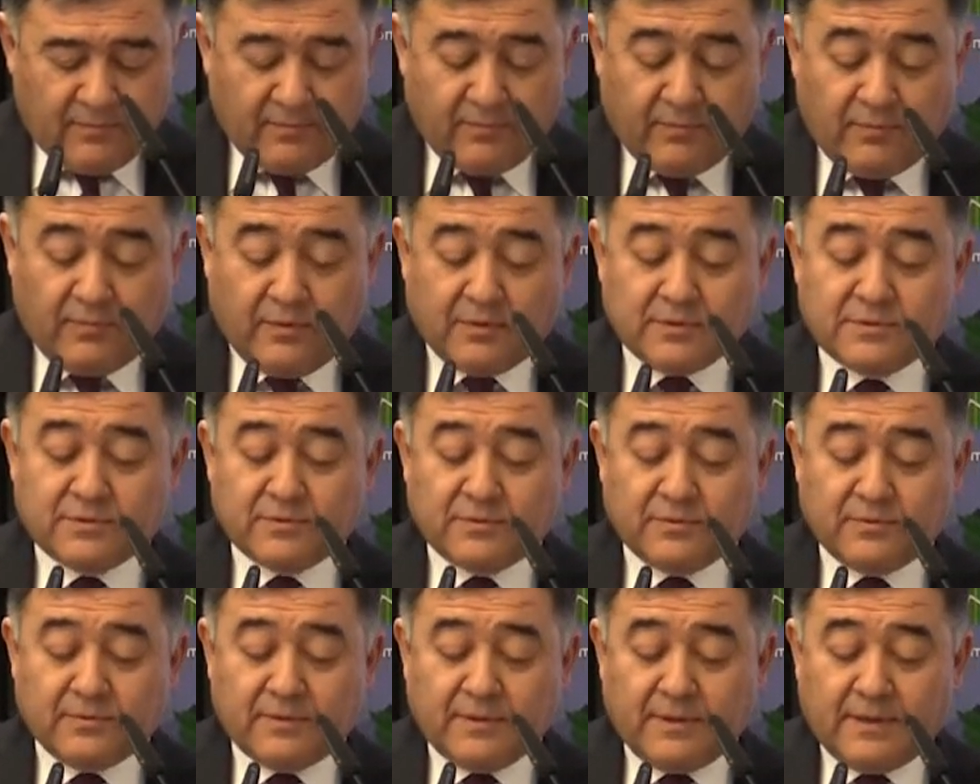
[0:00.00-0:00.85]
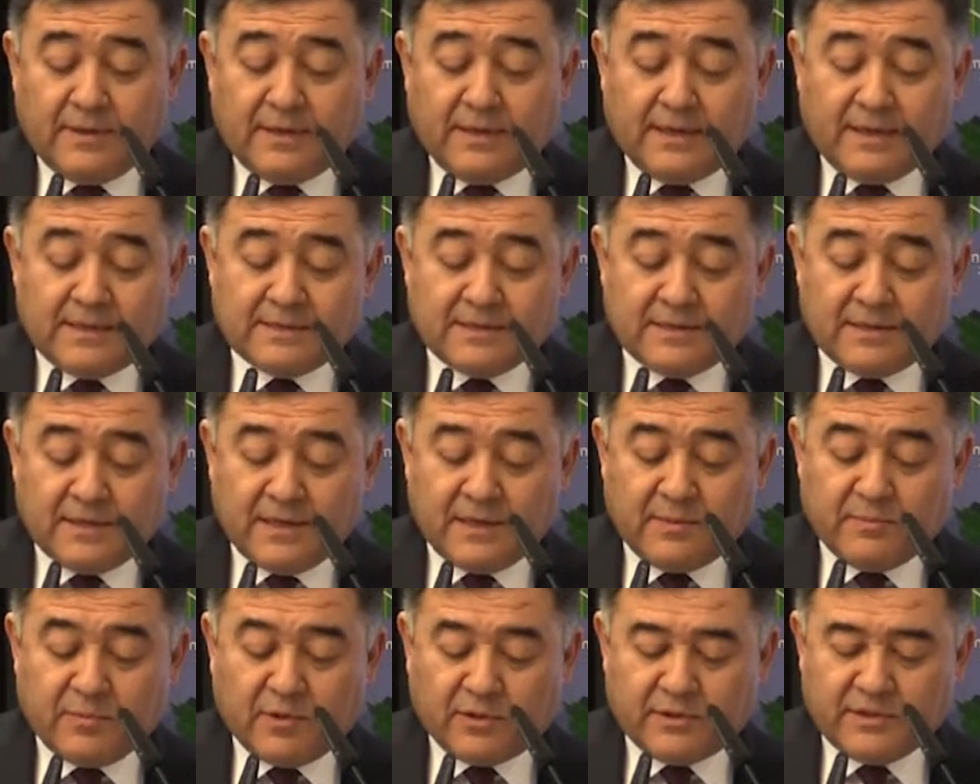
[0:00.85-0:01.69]
also has a
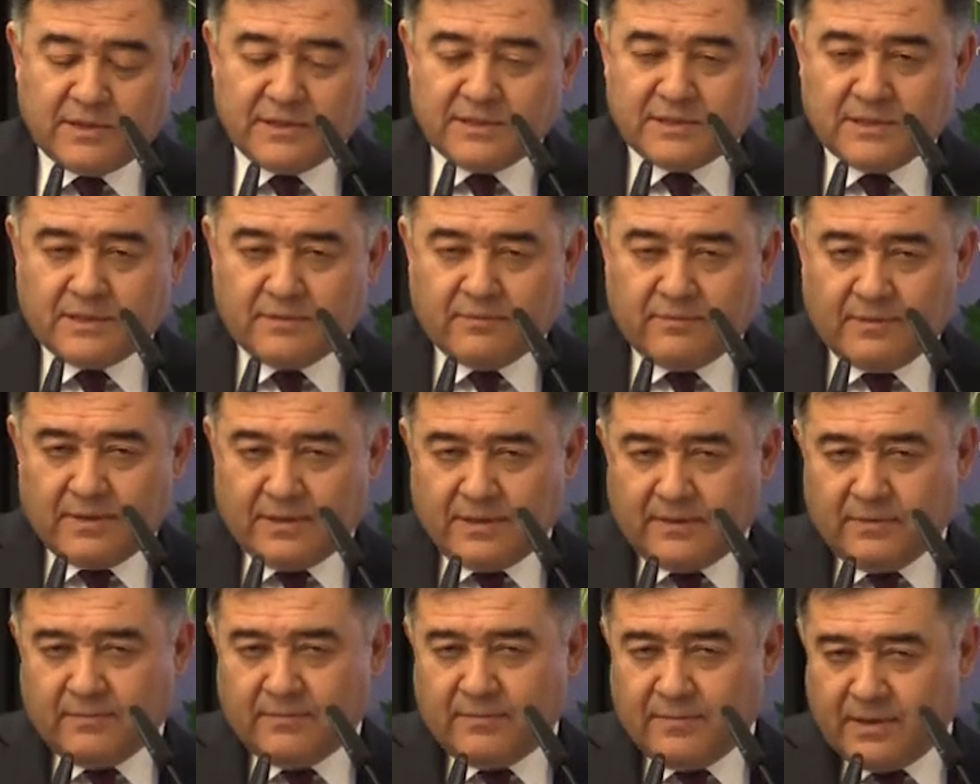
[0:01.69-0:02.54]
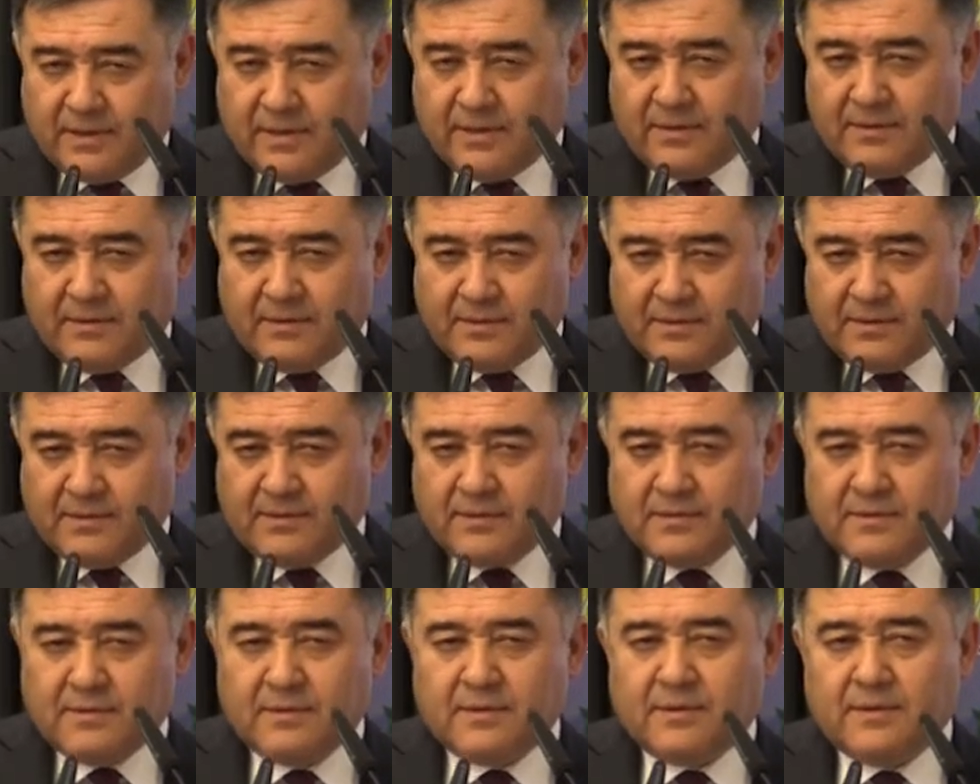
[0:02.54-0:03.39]
great potential where we
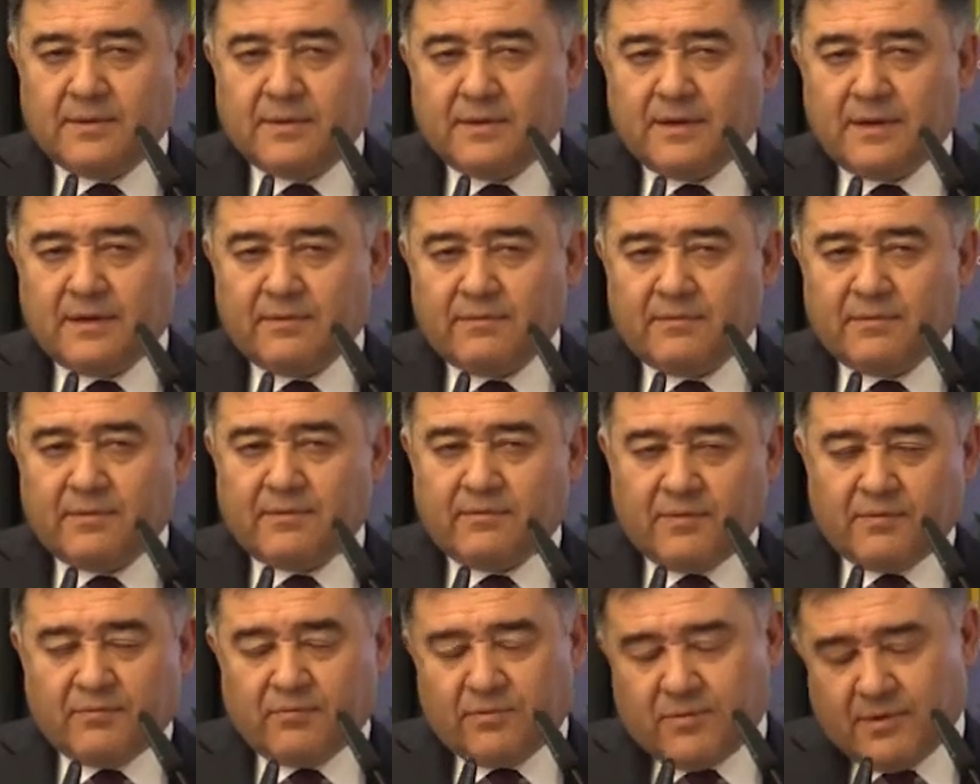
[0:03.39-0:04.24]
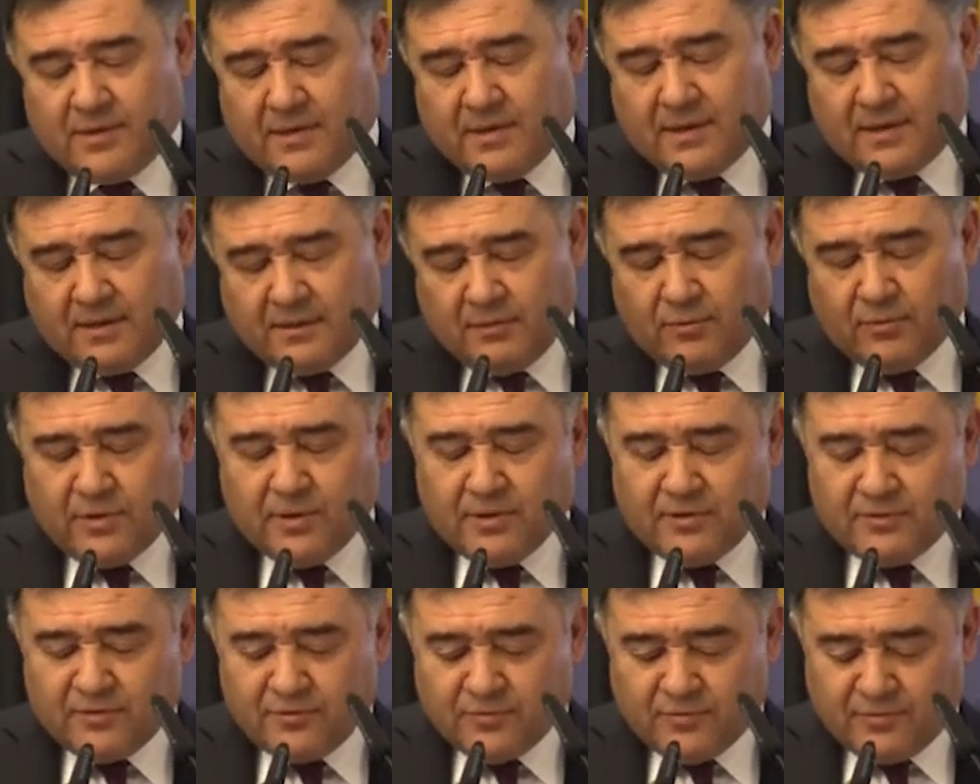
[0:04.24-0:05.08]
can we are
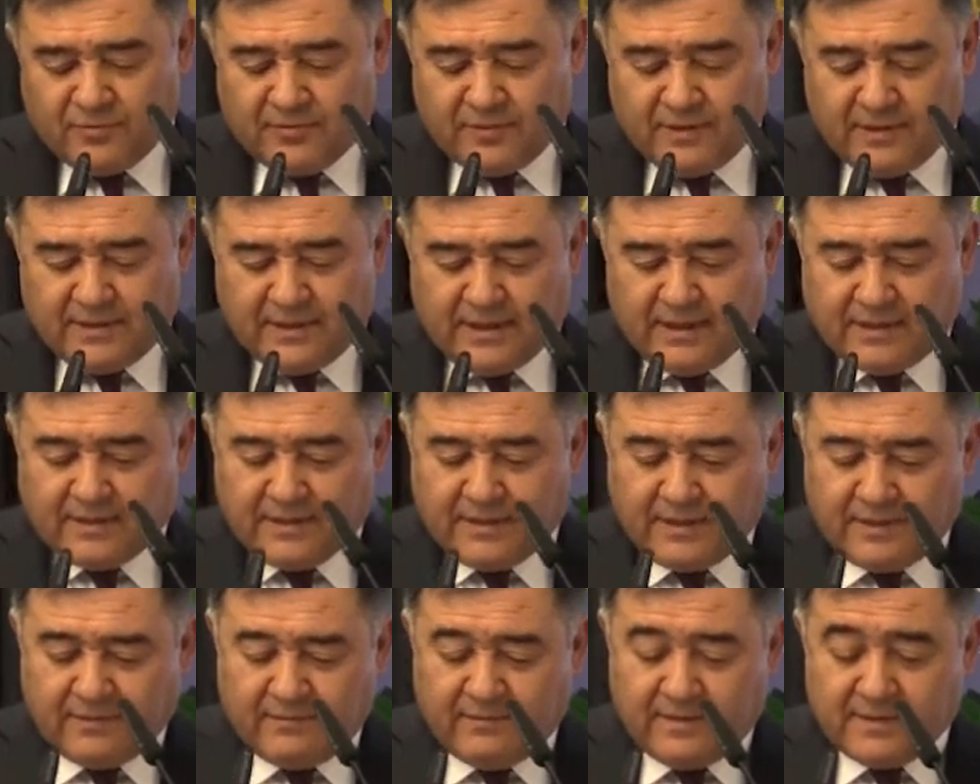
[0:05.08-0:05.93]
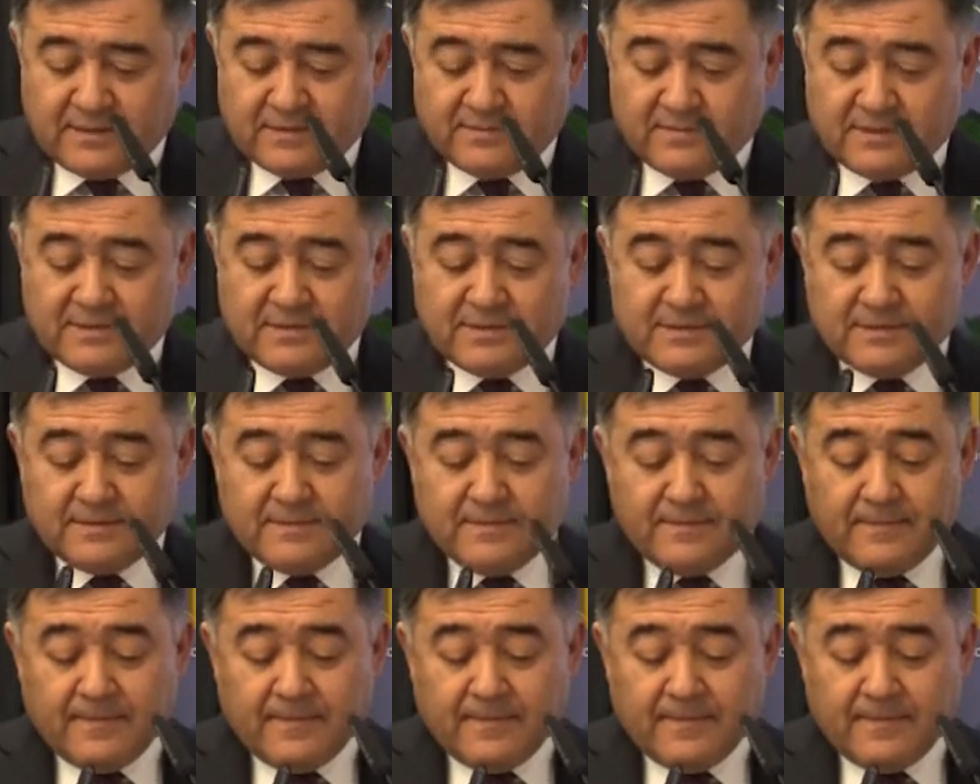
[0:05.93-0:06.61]
looking to attract the investments.